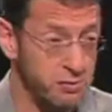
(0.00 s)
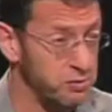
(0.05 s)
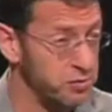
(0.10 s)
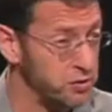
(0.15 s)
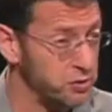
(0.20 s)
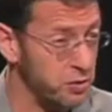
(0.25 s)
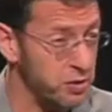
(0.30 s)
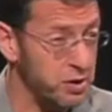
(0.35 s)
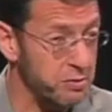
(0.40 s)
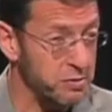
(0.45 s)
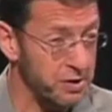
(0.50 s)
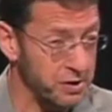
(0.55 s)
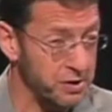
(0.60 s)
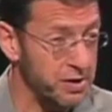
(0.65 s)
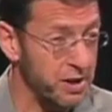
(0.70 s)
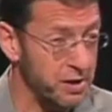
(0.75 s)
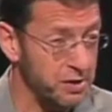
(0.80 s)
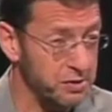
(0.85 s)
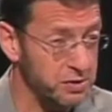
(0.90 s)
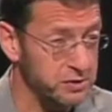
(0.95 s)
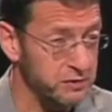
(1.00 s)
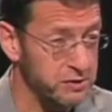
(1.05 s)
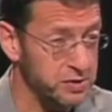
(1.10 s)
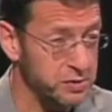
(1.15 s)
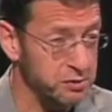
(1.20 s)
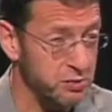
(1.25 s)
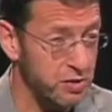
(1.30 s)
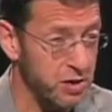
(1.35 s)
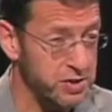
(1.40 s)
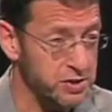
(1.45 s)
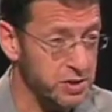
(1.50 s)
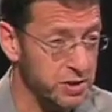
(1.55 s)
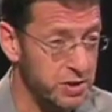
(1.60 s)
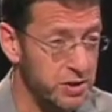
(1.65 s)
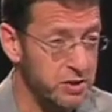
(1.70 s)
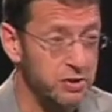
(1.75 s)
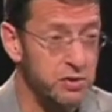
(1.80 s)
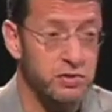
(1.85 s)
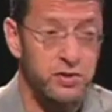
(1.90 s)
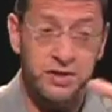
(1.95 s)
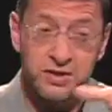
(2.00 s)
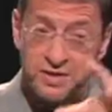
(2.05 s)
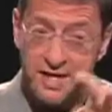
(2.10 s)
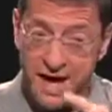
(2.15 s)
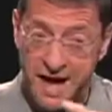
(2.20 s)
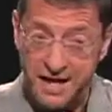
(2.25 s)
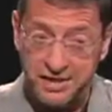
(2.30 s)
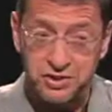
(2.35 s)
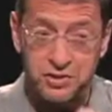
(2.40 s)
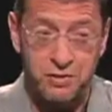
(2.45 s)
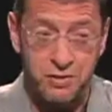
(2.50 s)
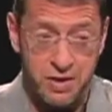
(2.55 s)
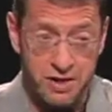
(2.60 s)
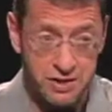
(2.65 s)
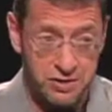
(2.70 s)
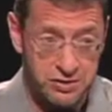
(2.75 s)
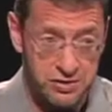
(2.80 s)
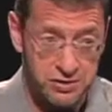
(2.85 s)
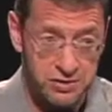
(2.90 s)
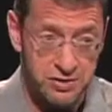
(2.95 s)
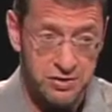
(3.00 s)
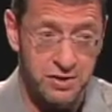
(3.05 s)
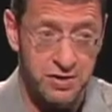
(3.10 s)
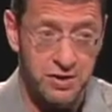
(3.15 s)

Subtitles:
almost $30 million for this project, including tax credits.